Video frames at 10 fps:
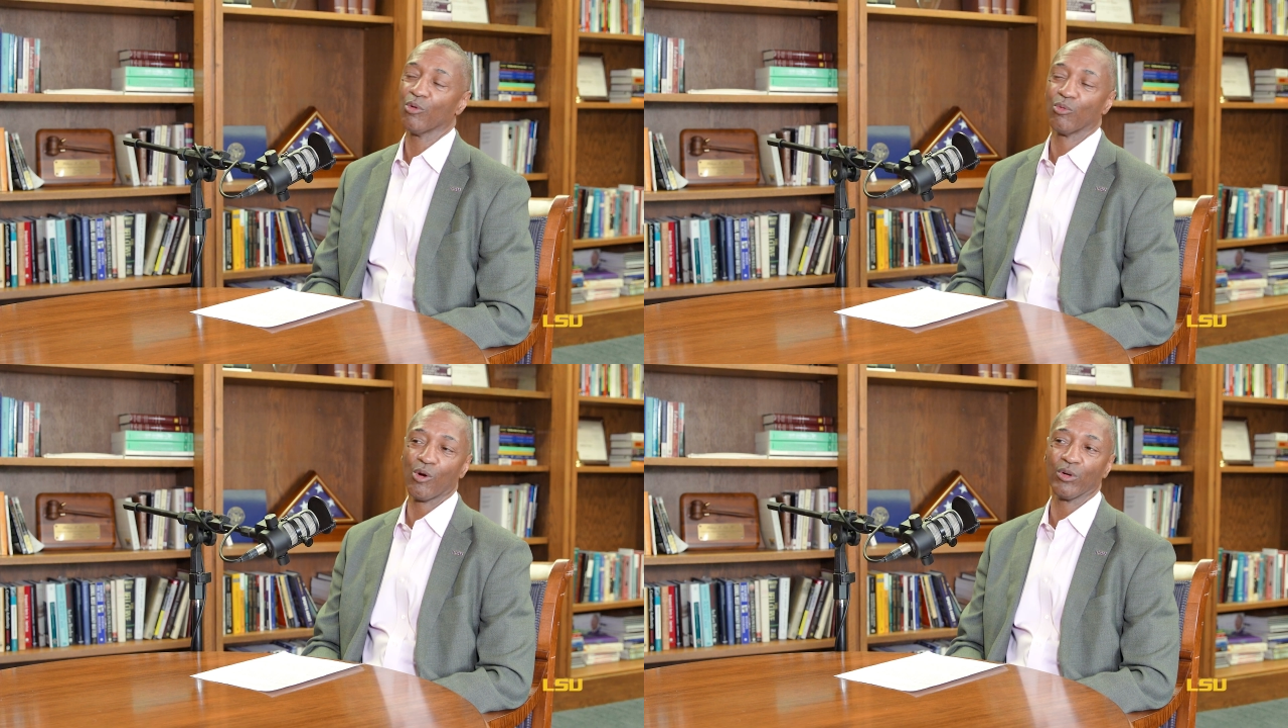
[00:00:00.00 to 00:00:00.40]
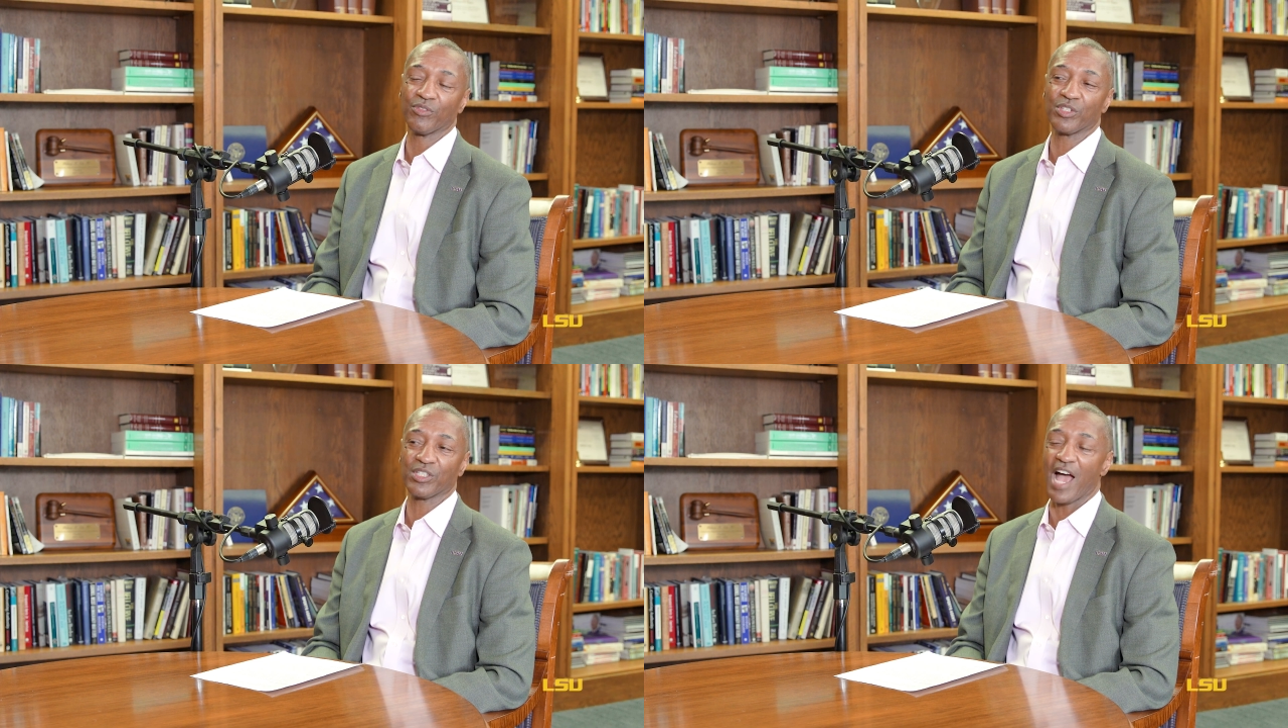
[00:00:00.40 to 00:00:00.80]
role
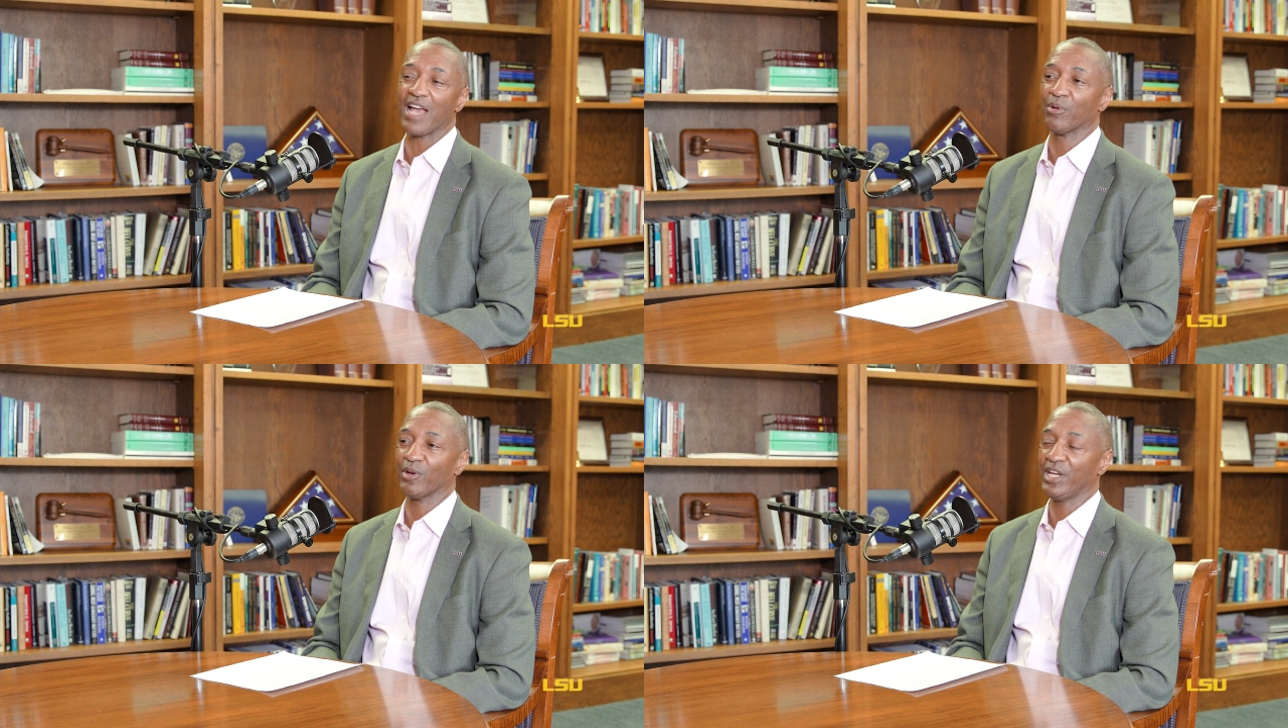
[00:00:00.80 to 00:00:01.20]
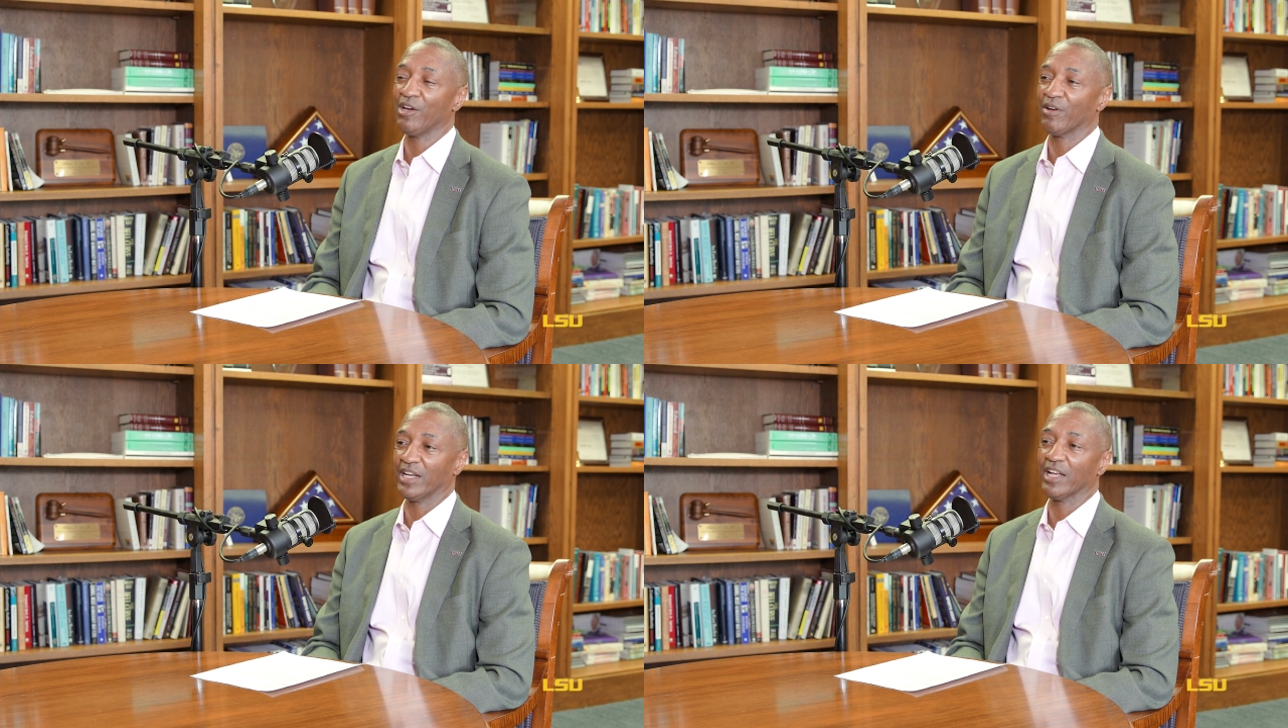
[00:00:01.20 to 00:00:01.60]
of cyber
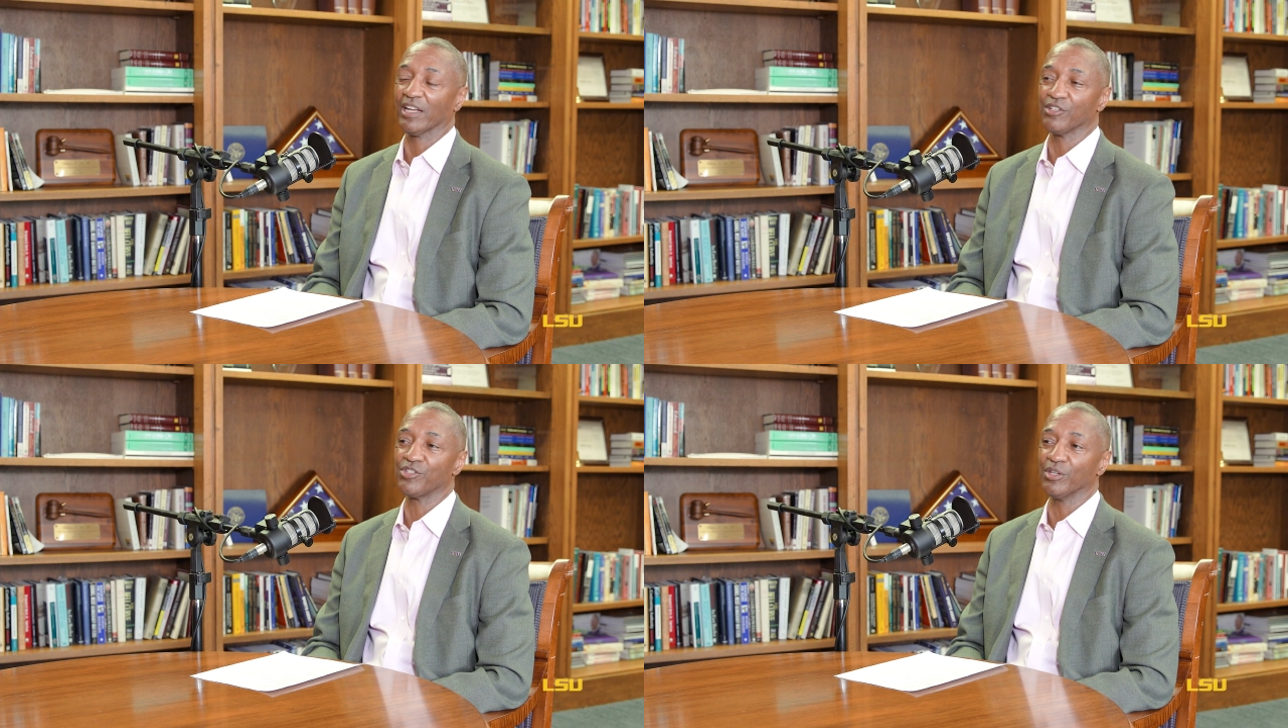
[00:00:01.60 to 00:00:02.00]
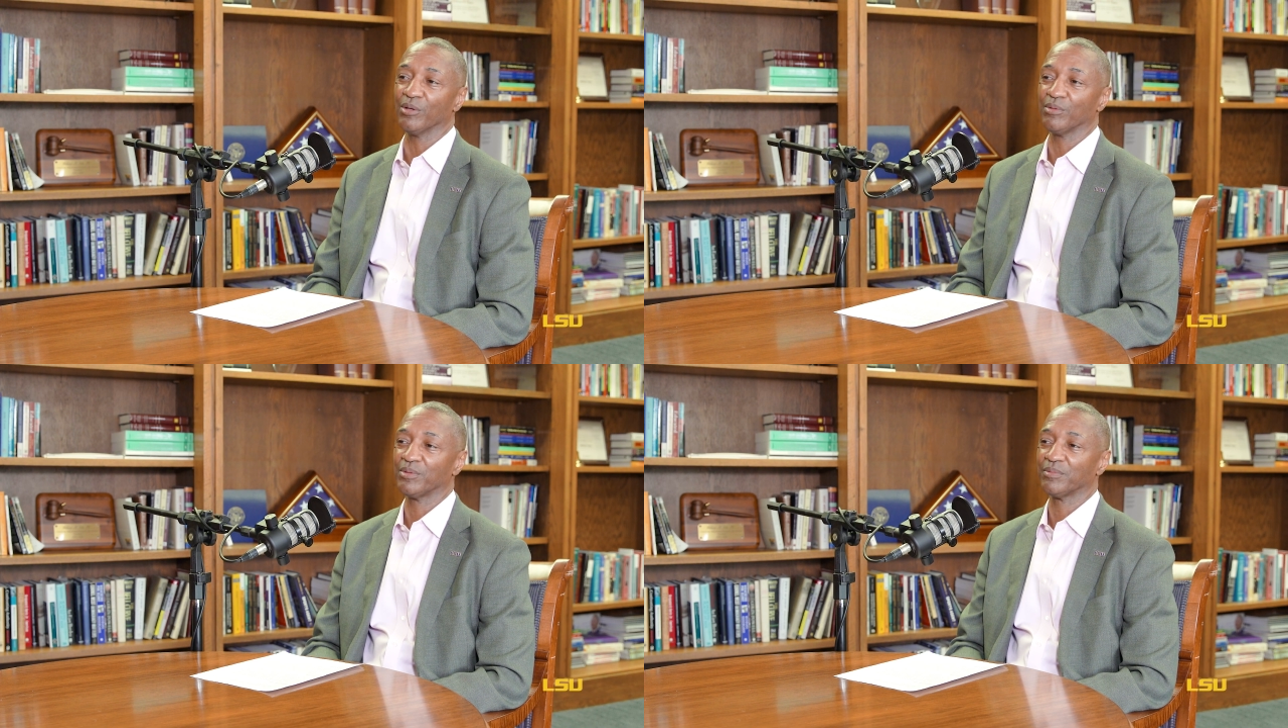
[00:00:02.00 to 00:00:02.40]
here at LSU?